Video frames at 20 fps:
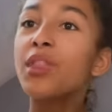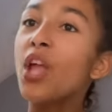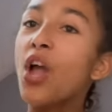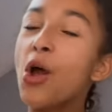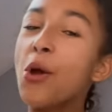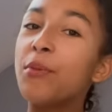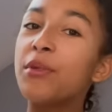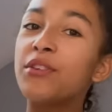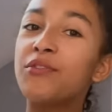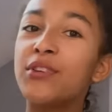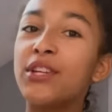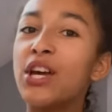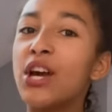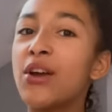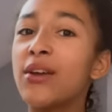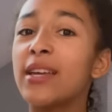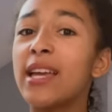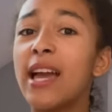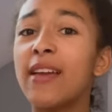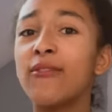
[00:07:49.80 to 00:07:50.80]
hope this
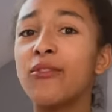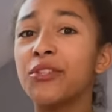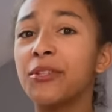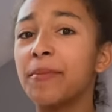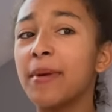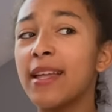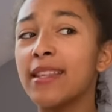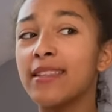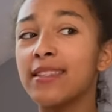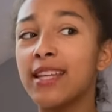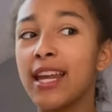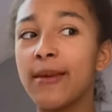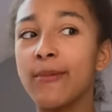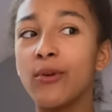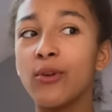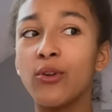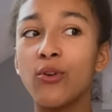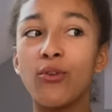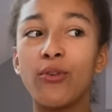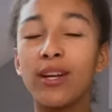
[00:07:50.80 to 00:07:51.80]
video gave you some
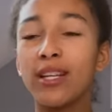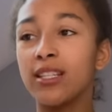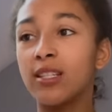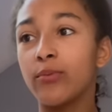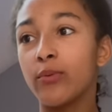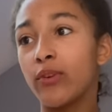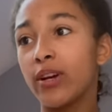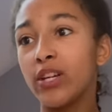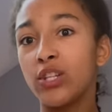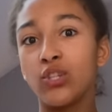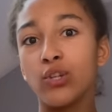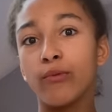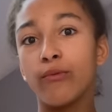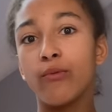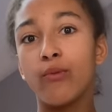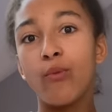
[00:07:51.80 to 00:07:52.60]
entertainment or inspiration